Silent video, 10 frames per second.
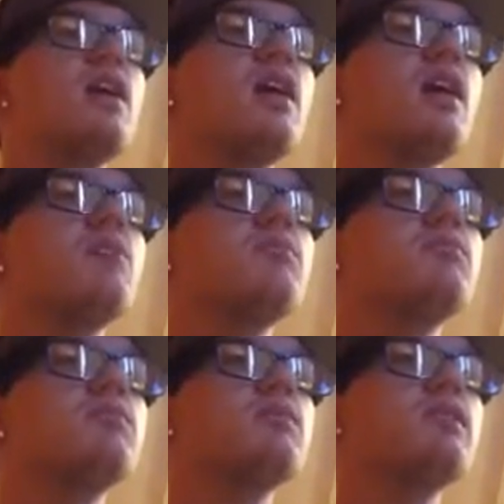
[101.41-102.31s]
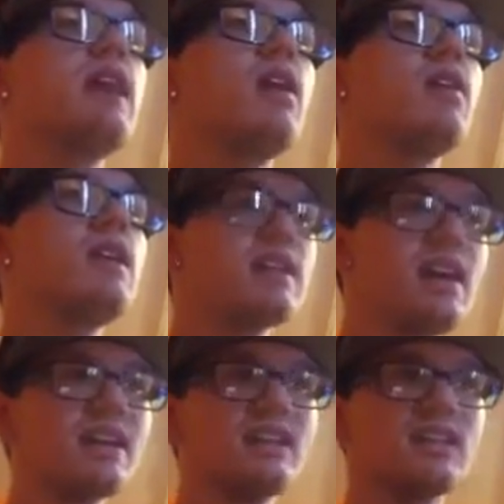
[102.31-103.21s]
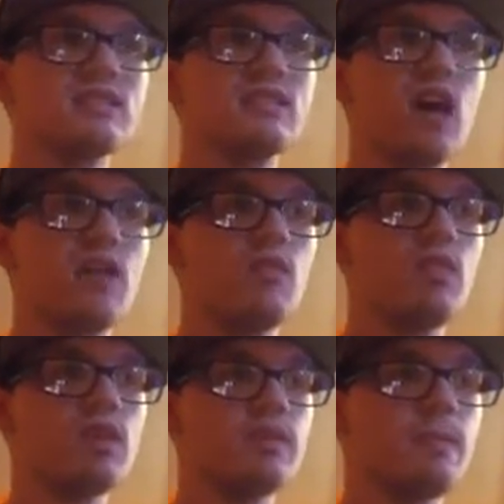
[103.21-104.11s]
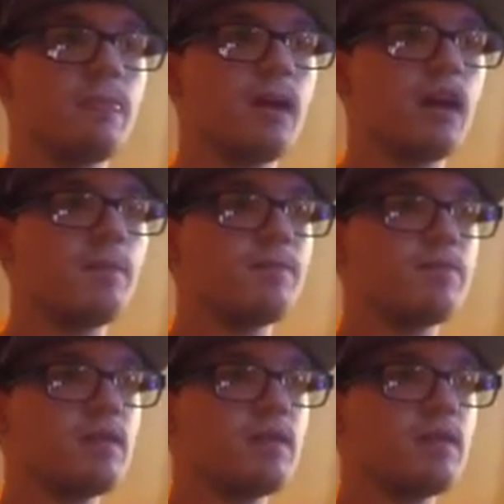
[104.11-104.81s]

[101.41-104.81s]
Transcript: Now it kind of kicks off with in